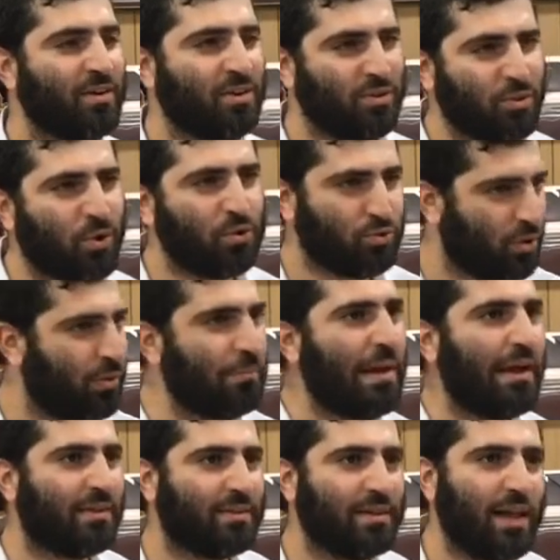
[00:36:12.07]
You go to a
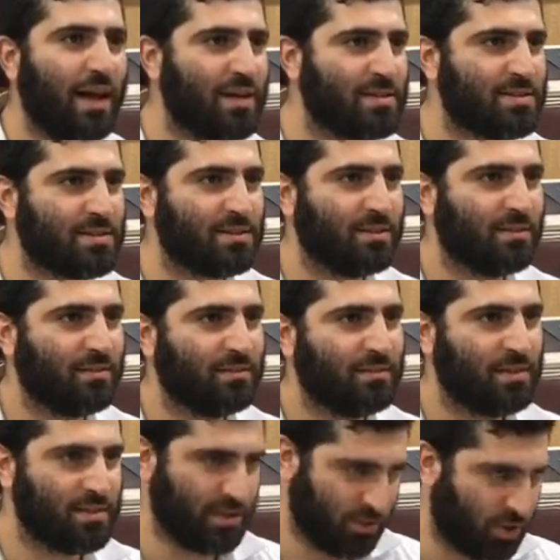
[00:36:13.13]
math class.
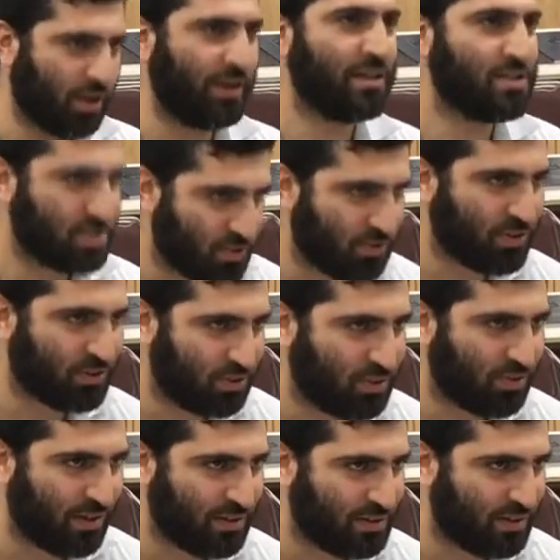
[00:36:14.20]
He's gonna talk about history to you
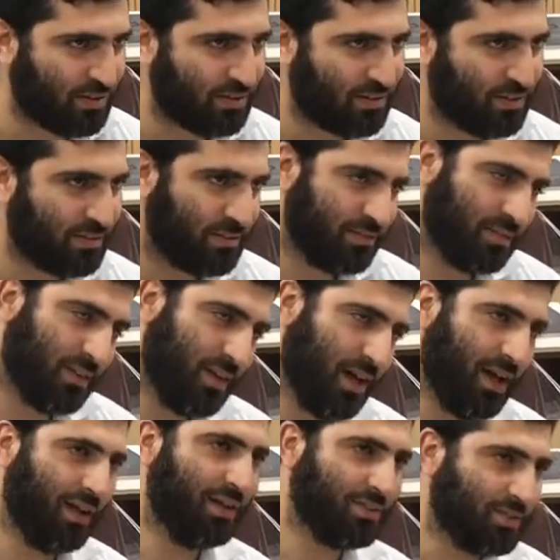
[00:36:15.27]
right now.
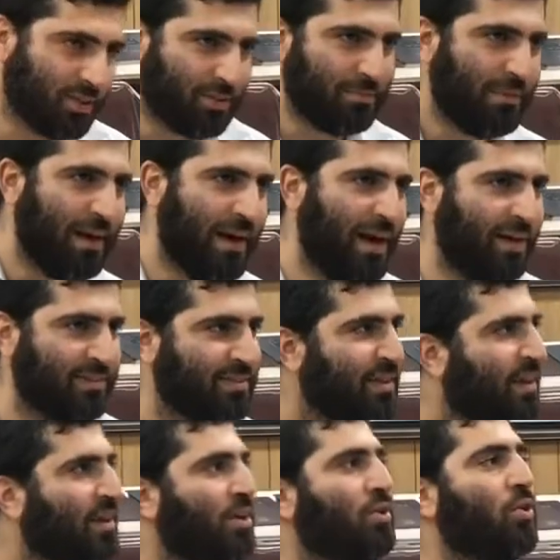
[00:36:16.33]
No, oh, talk math.
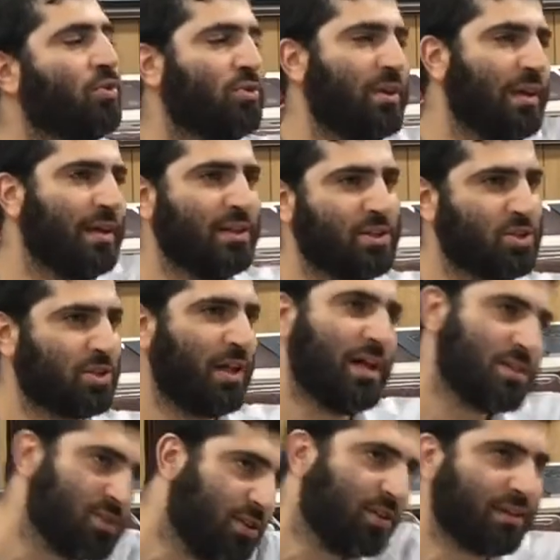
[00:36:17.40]
You go to English
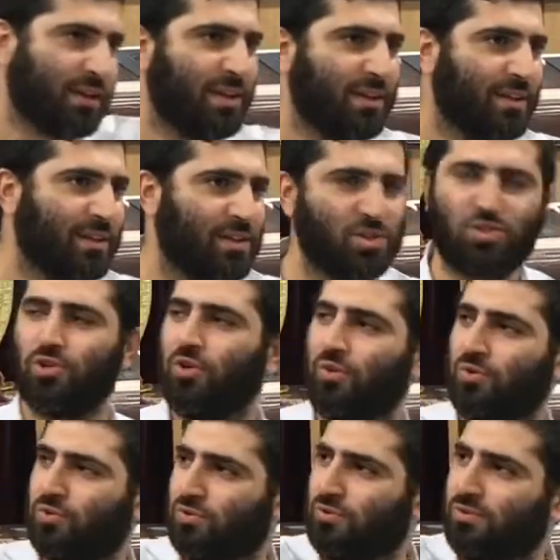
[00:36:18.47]
class. Talk English. You go
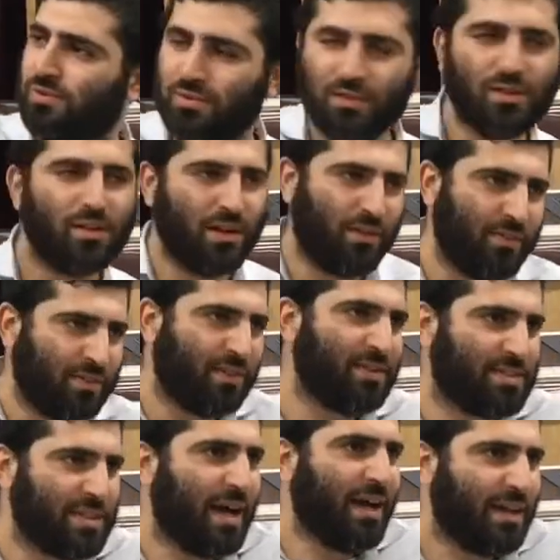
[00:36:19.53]
into everything
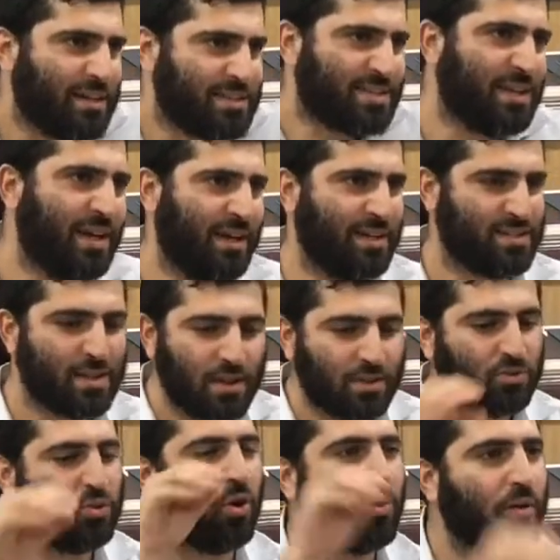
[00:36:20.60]
science, science.
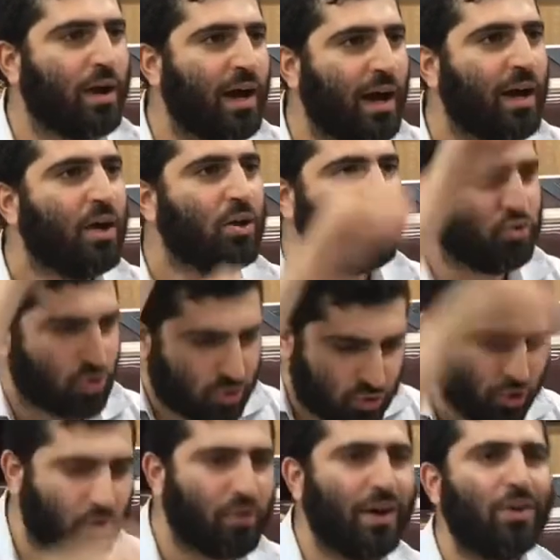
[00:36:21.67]
Torah, you talk
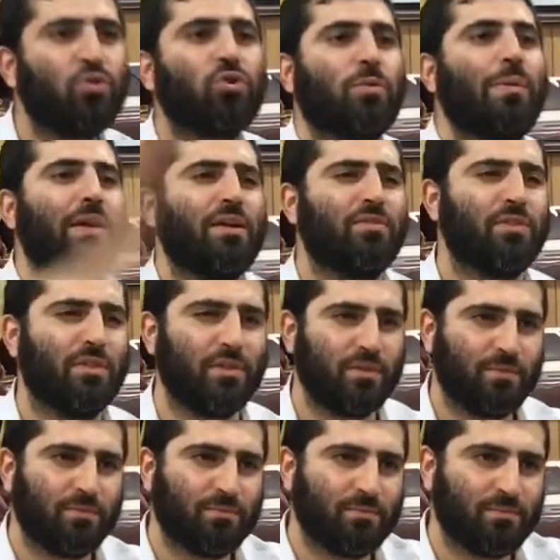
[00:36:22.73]
Torah, you talk about everything.
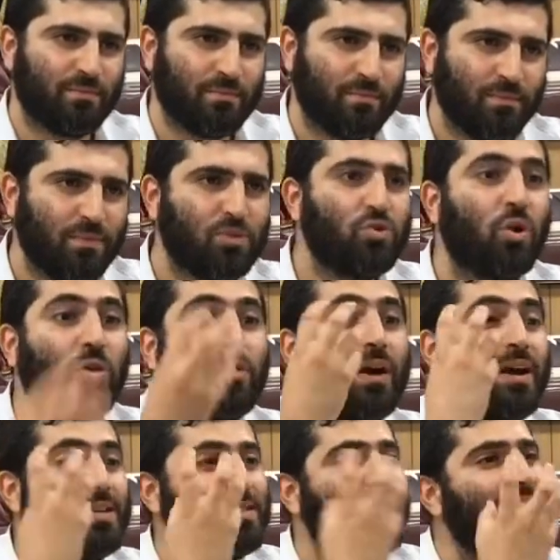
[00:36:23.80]

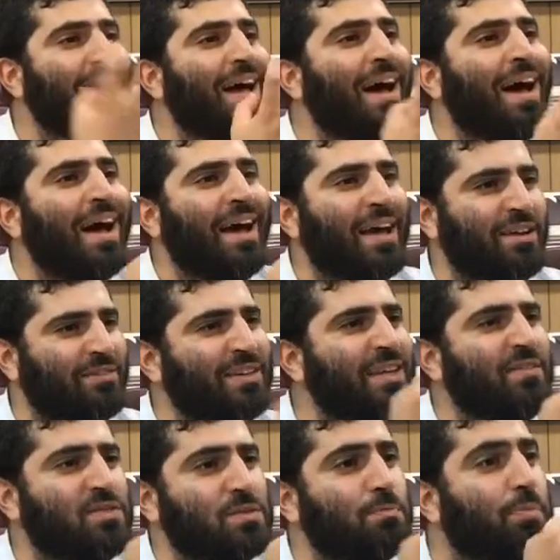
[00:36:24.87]
Torah is alive, it
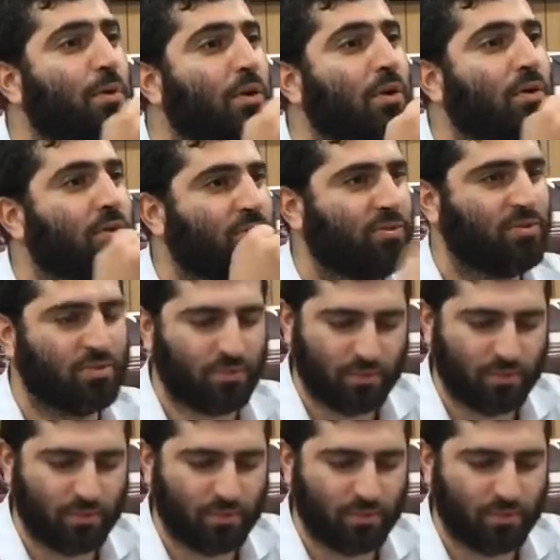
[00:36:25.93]
gives birth.